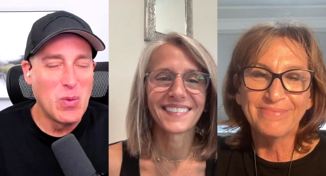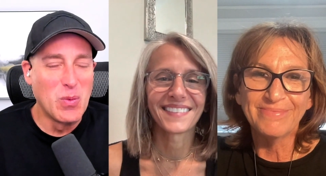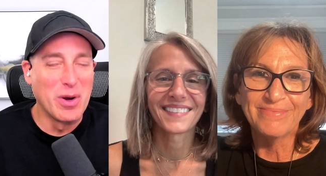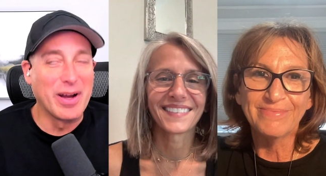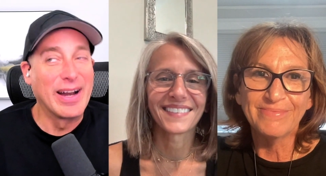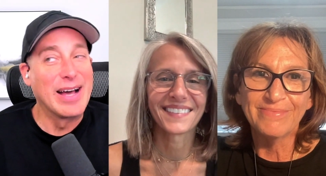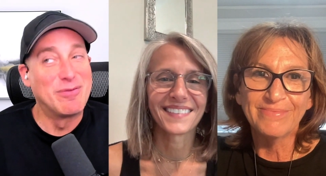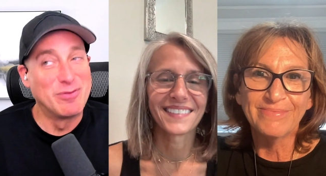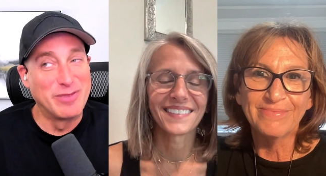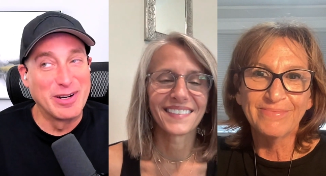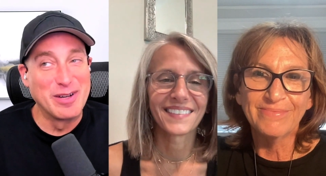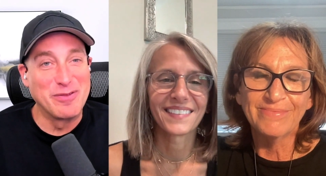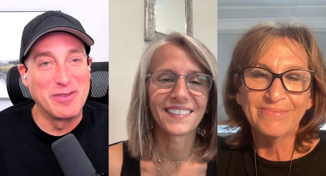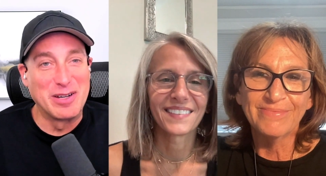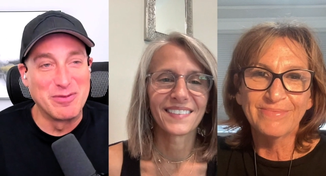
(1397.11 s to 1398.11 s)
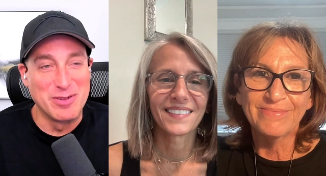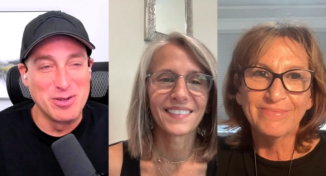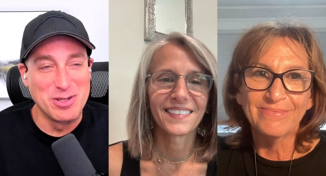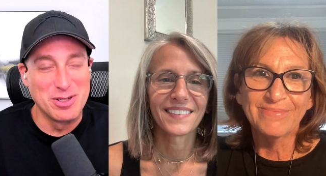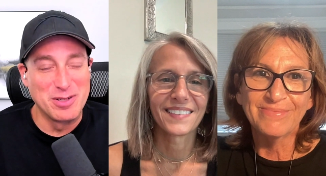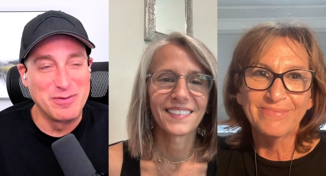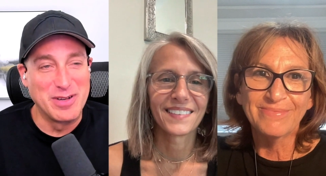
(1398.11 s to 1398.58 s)
Speaker 1: We're going to have a very fun
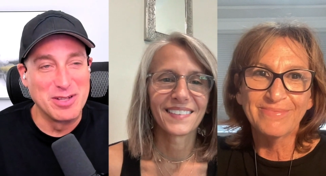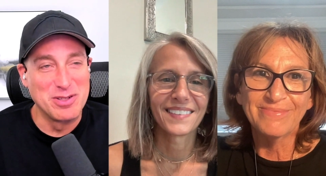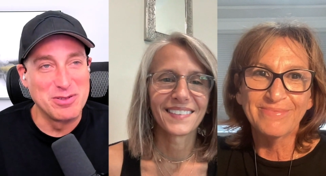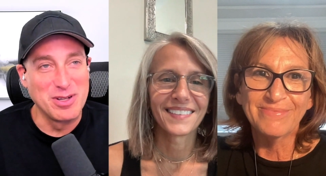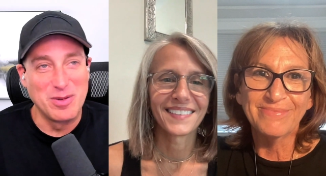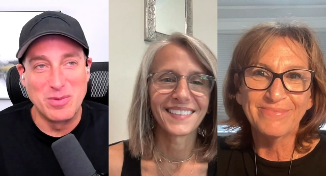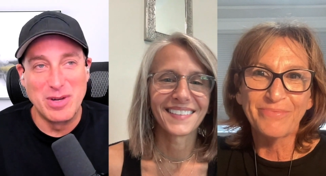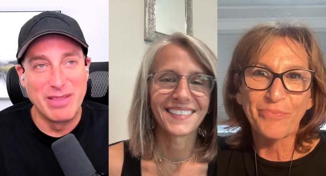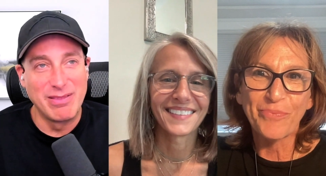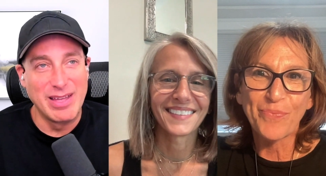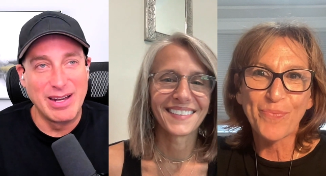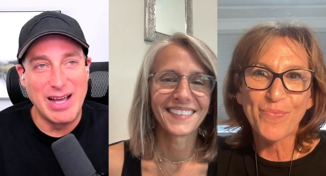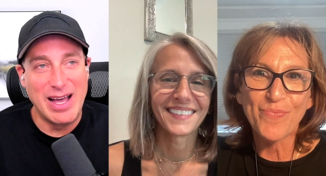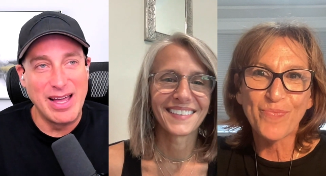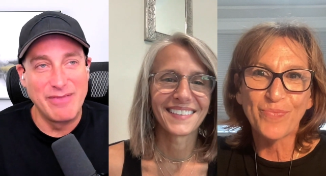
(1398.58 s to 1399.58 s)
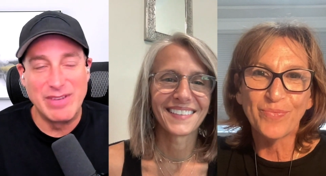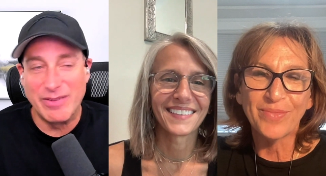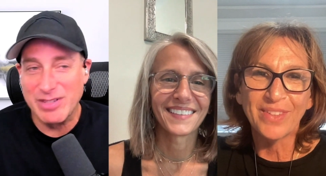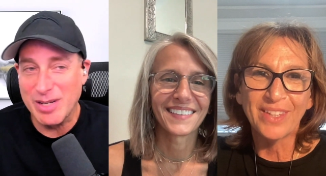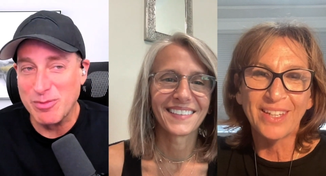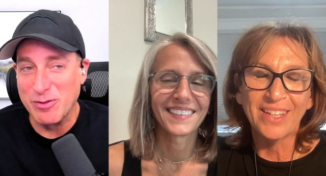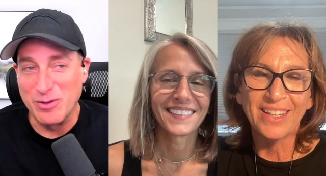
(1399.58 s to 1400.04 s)
version of Fun Street, one that I have
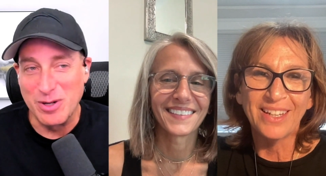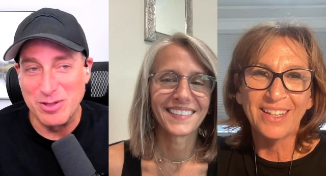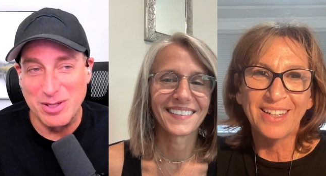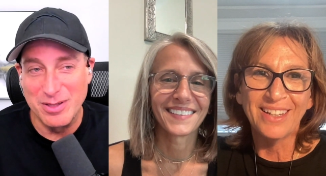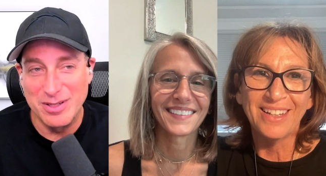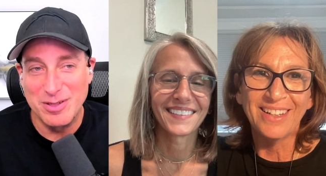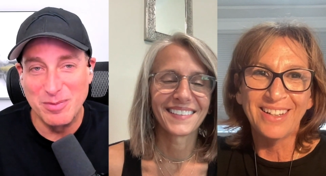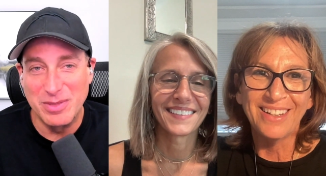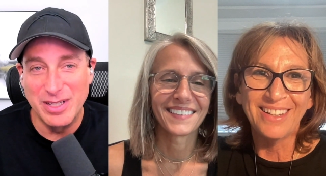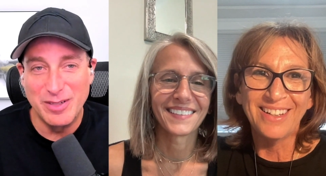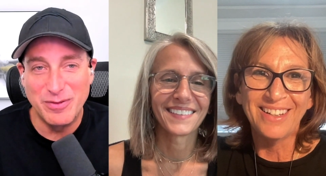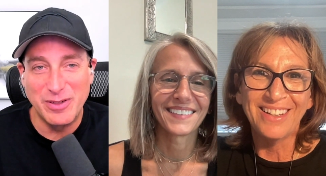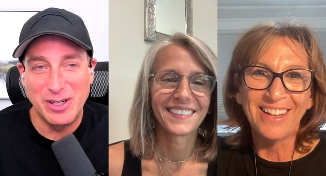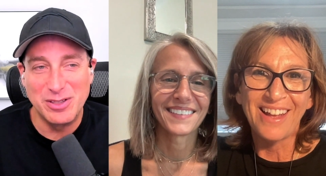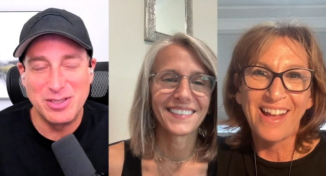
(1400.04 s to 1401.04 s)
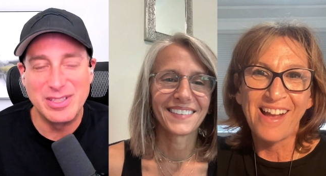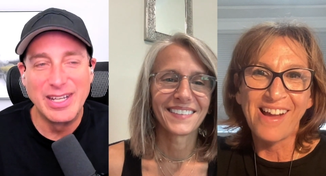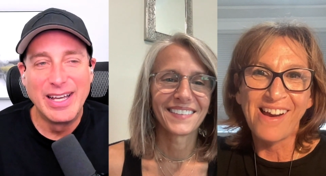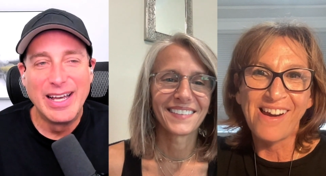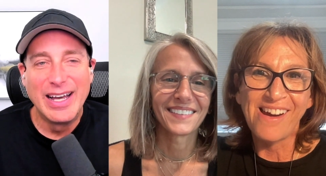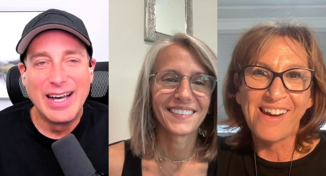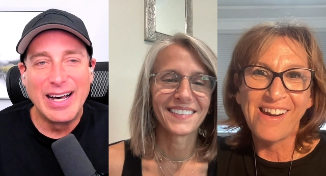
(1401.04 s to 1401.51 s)
never done before. So this will be a first.
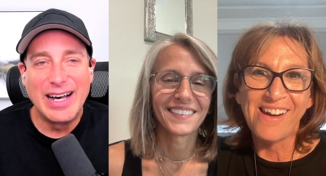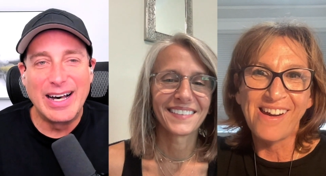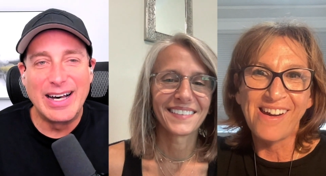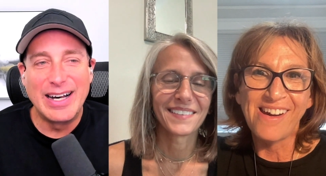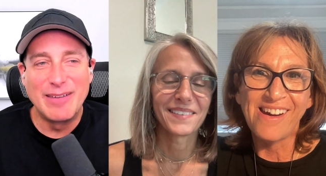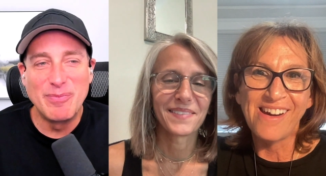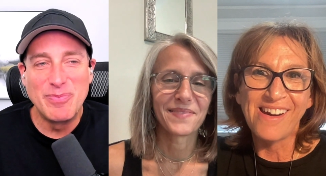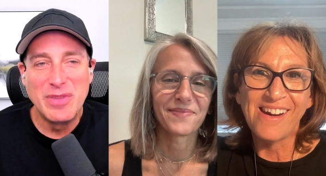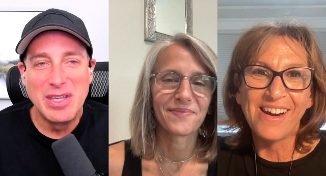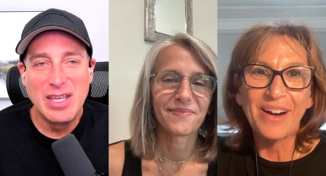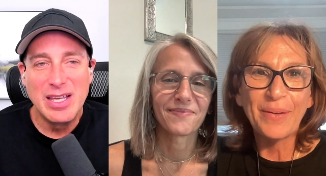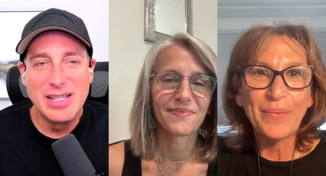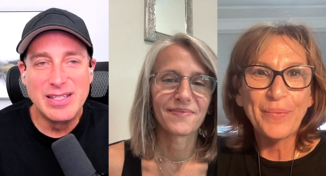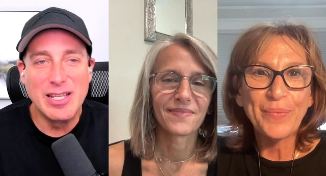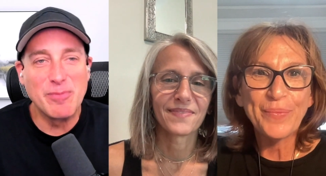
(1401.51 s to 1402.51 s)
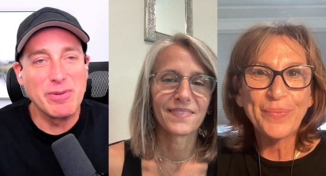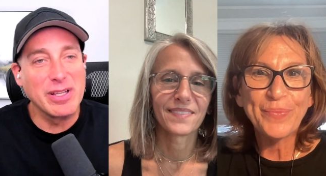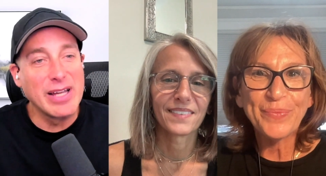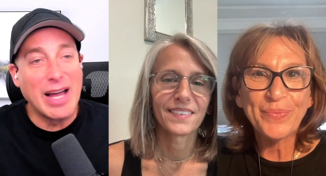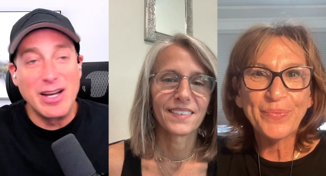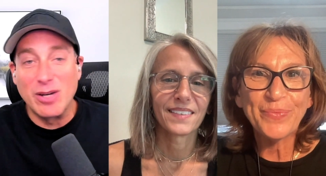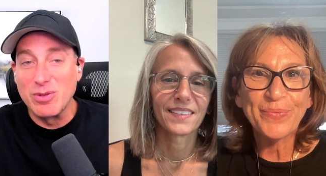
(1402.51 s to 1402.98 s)
Um,
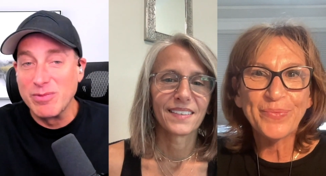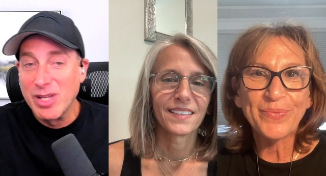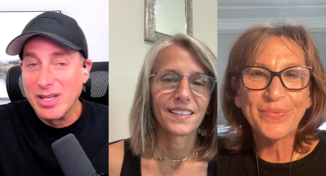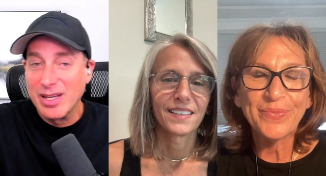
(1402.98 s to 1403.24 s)
typically, I know